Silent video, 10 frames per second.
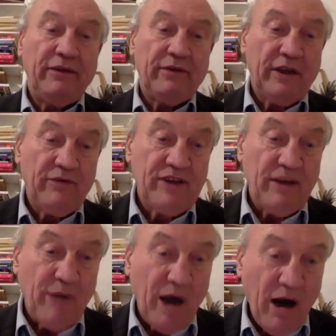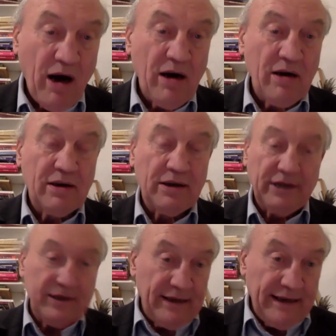gives them a hug and
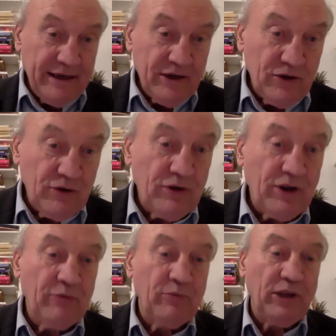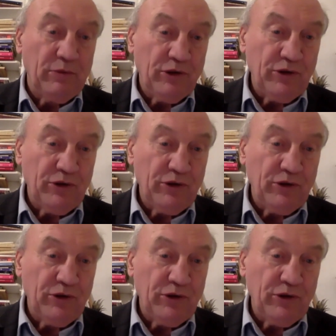doesn't listen to them when they want